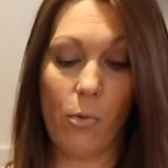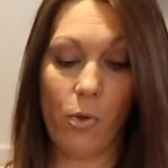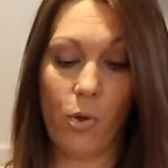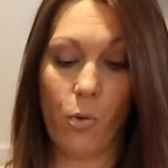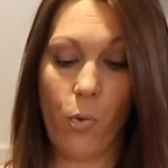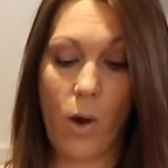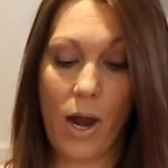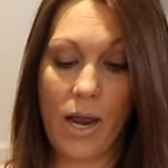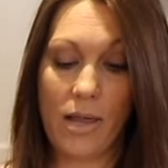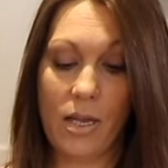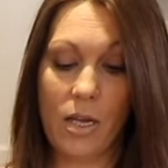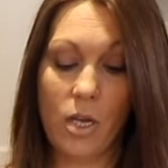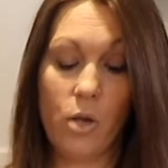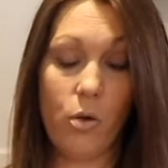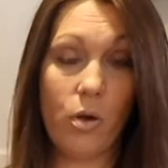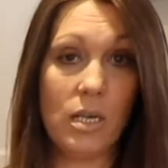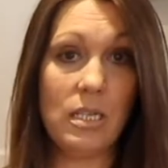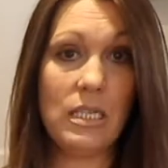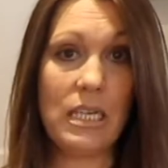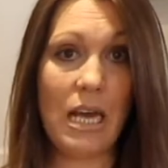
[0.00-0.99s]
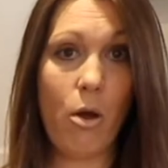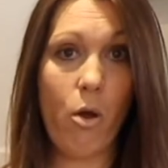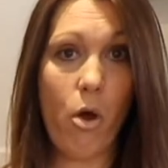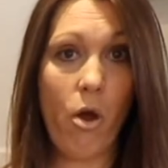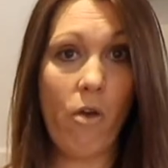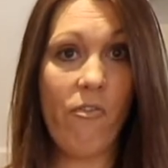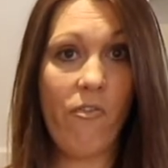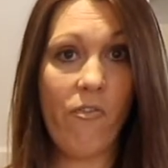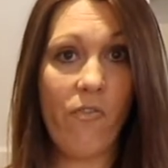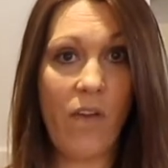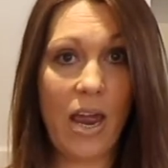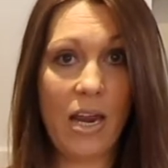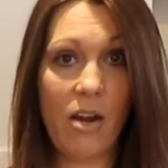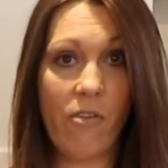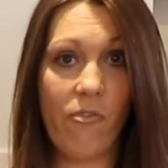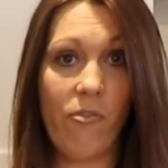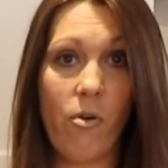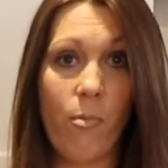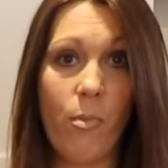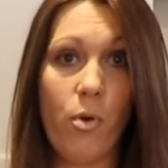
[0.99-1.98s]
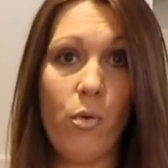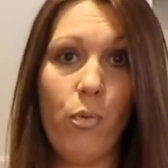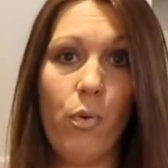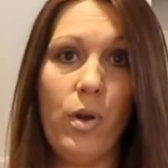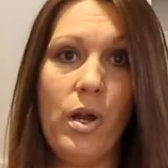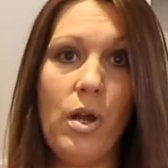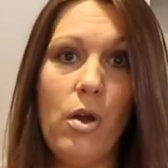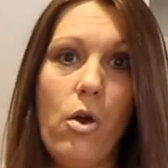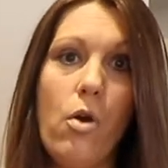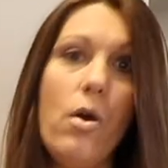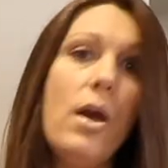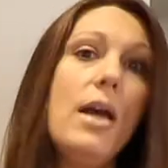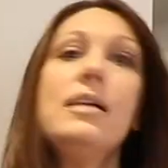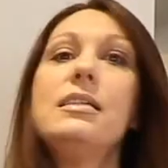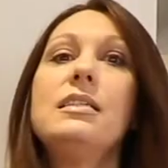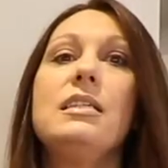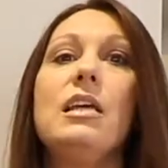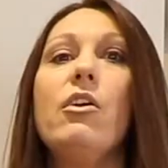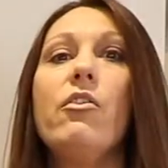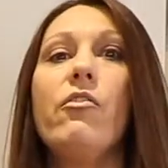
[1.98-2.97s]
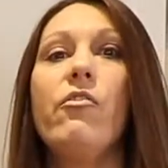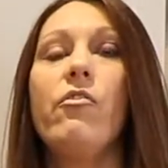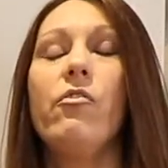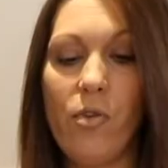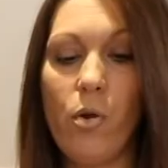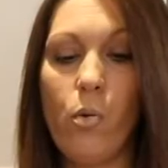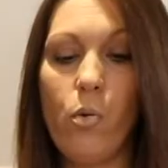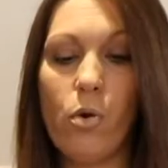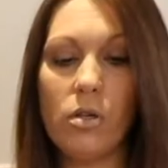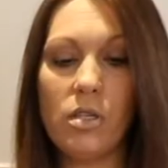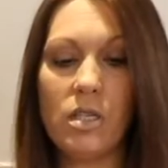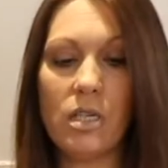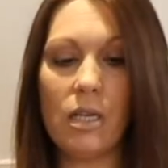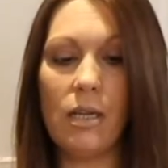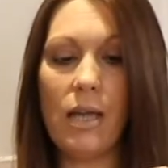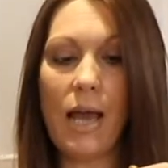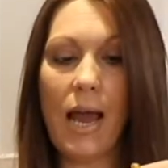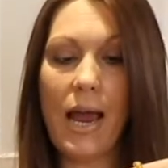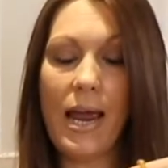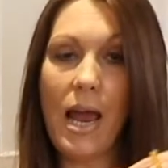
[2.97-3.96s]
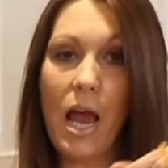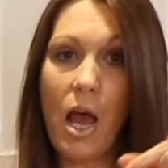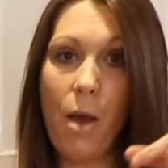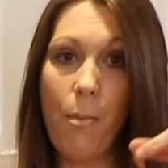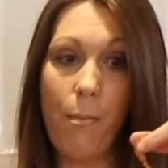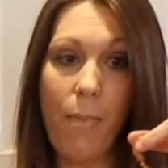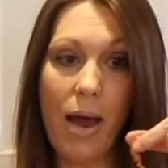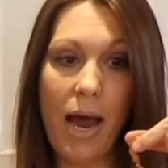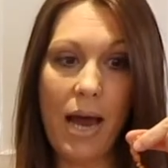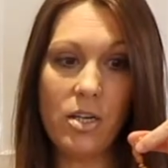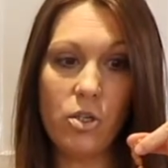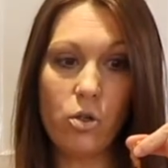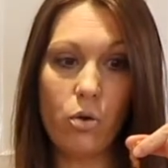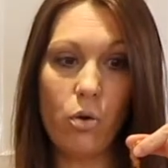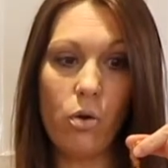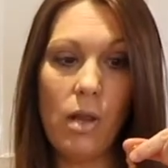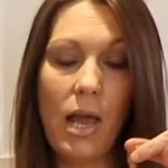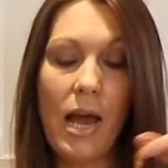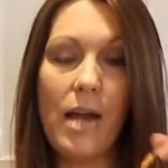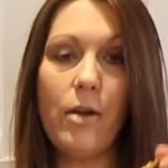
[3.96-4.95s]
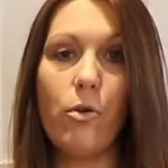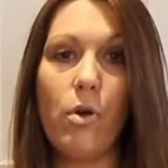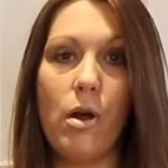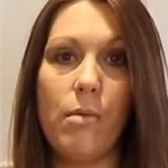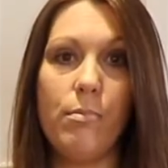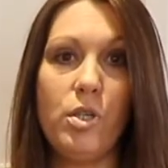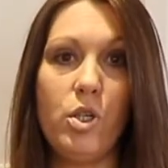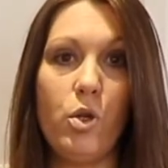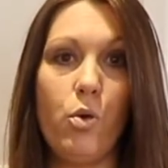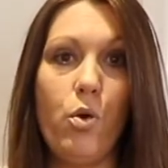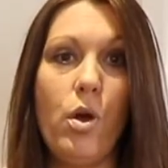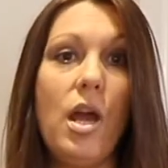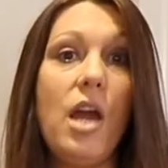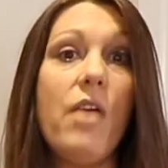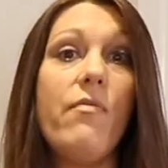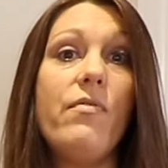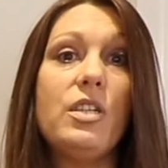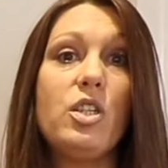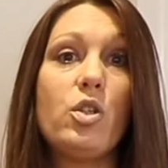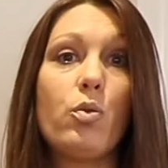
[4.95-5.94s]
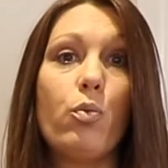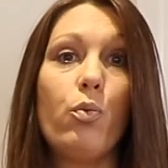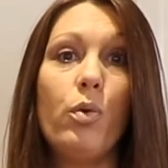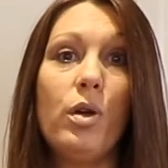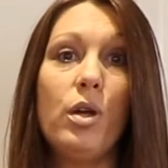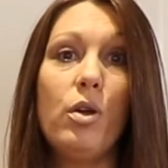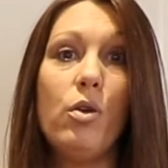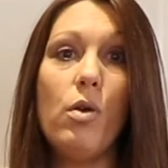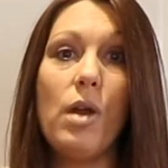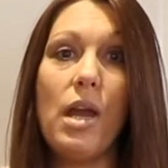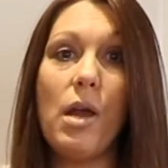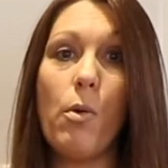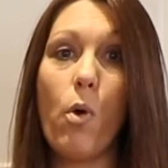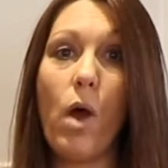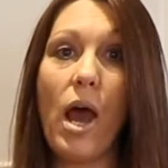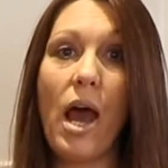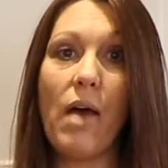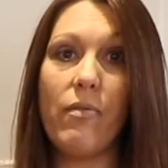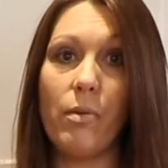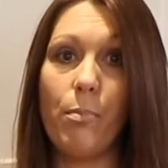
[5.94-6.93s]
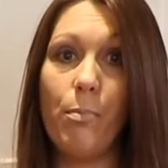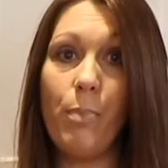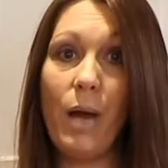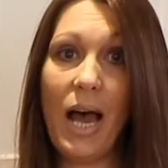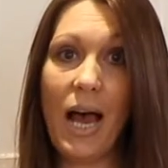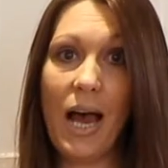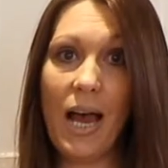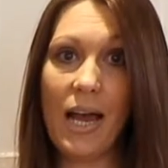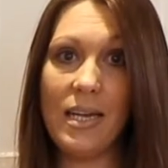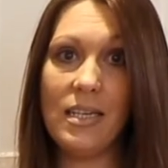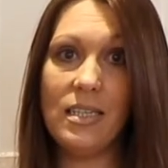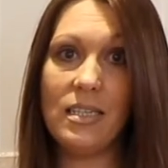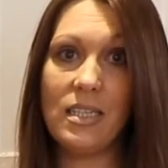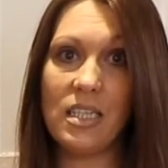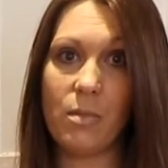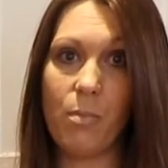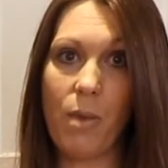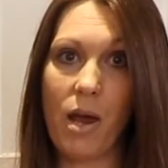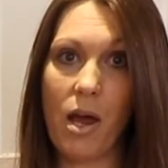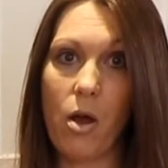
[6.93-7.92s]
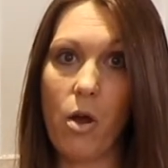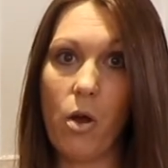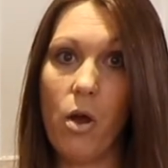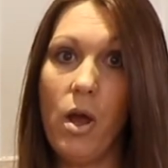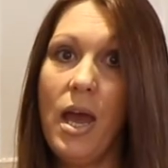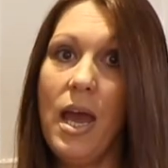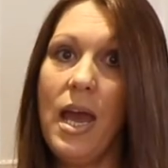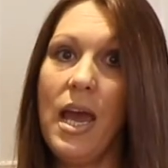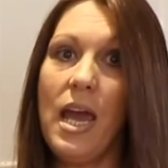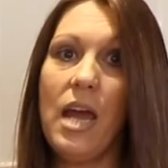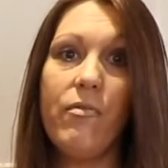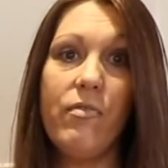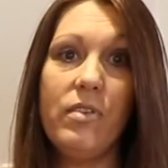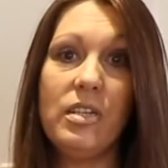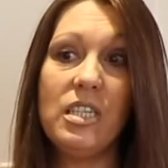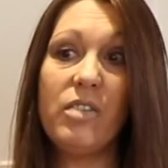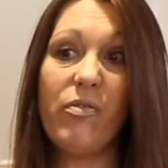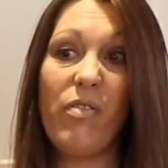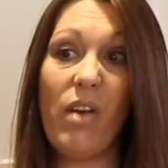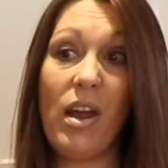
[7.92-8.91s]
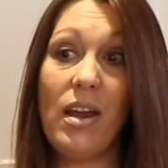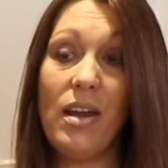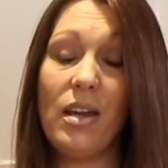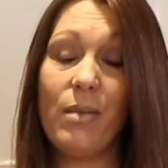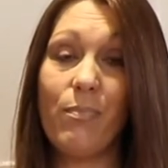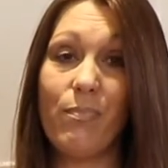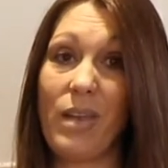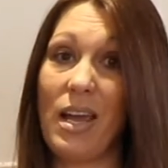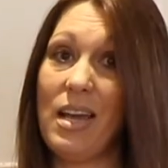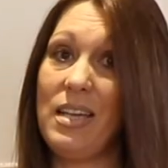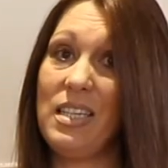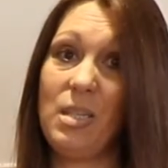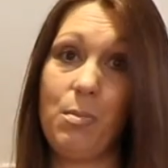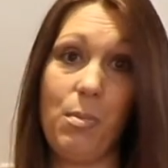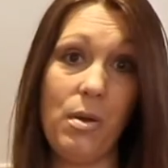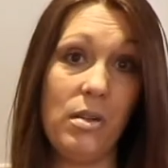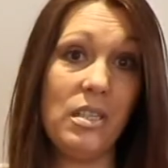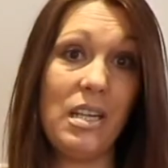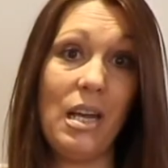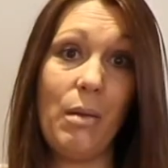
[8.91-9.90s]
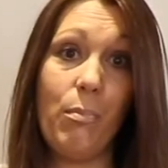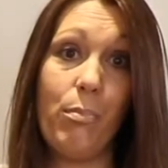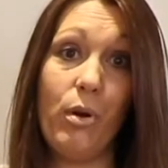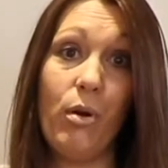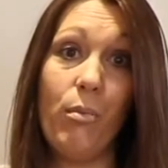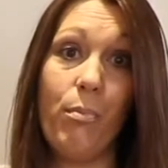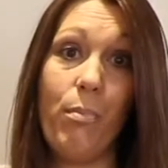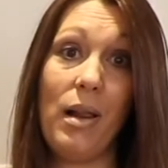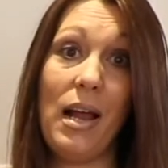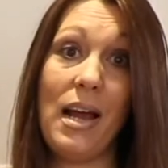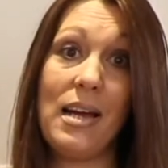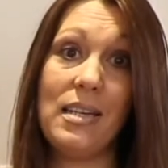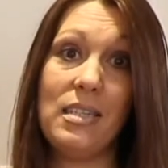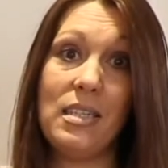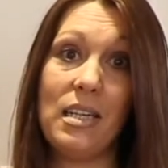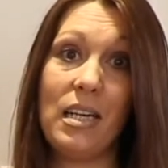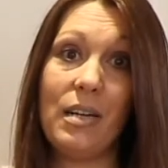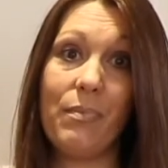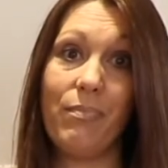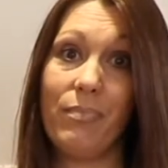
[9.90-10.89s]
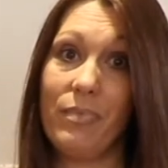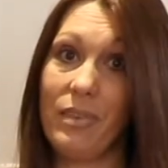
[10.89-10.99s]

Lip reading: The way that you can tell a fake from a real is if you were to light a match or a lighter up to it. If it's real, it will have a pine smell. If it's fake, it smells like burnt plastic.